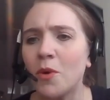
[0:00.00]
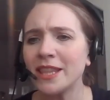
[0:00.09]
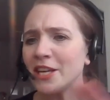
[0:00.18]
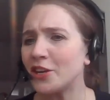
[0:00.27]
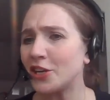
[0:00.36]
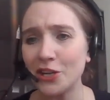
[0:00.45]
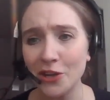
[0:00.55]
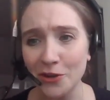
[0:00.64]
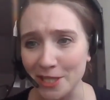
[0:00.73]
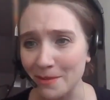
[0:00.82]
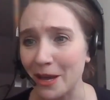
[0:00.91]
One thing you're going to
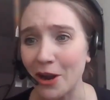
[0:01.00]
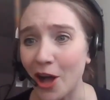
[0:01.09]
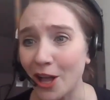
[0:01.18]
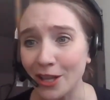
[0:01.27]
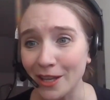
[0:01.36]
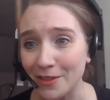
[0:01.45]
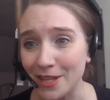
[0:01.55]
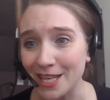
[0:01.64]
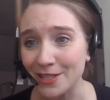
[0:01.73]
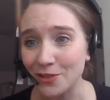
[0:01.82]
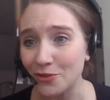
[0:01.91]
notice about all of
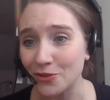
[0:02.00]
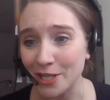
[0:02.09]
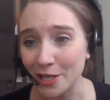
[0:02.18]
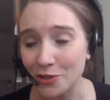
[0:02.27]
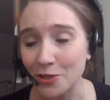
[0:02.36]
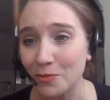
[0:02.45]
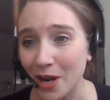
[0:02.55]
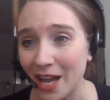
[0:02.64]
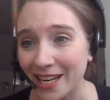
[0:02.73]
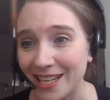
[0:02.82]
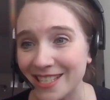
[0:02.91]
these Nutricentials
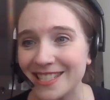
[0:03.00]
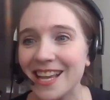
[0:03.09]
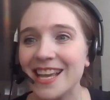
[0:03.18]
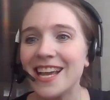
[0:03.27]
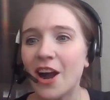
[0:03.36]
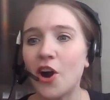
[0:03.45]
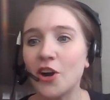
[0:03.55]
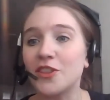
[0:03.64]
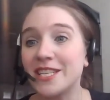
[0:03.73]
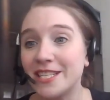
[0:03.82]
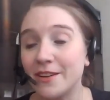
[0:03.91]
products are
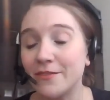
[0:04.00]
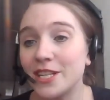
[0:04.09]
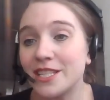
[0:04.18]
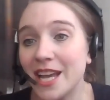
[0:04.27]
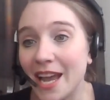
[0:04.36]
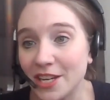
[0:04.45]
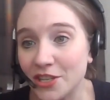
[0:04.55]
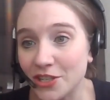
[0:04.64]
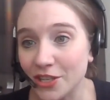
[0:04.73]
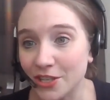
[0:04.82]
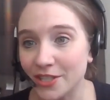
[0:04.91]
the different
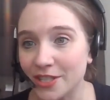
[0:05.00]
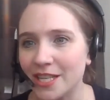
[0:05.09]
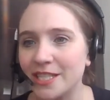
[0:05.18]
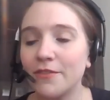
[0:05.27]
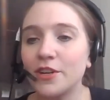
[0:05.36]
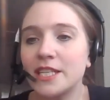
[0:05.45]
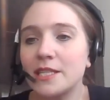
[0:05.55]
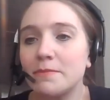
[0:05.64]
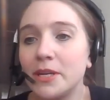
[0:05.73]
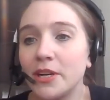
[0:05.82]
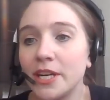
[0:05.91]
textures and different
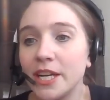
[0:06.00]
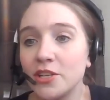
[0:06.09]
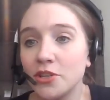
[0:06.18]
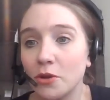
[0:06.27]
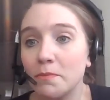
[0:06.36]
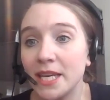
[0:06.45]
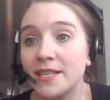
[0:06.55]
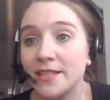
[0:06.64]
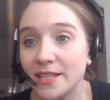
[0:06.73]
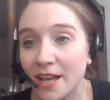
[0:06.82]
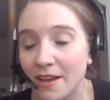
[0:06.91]
experiential
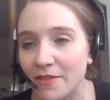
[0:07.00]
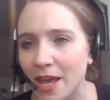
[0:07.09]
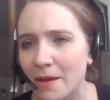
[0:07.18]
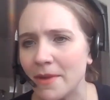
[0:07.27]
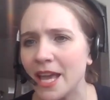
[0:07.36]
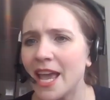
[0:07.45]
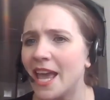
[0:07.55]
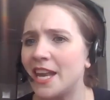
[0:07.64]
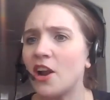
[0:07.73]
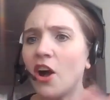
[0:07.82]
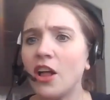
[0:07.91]
pieces of them.
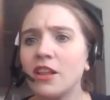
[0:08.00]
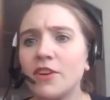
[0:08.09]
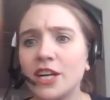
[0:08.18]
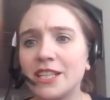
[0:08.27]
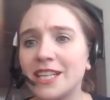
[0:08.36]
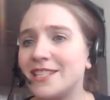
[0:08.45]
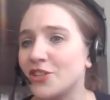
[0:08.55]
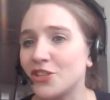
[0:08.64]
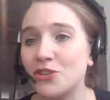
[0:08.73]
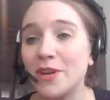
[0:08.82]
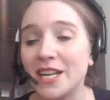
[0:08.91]
And in all of our
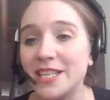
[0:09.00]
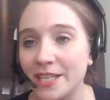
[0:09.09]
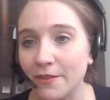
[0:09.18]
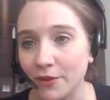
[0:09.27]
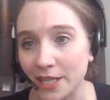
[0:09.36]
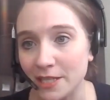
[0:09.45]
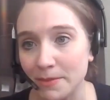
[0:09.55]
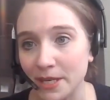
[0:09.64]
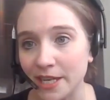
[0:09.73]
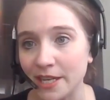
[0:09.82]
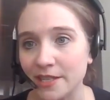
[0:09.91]
cleansers, you get a different
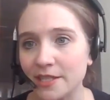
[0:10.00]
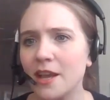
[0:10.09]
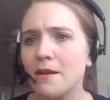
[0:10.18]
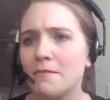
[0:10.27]
experience.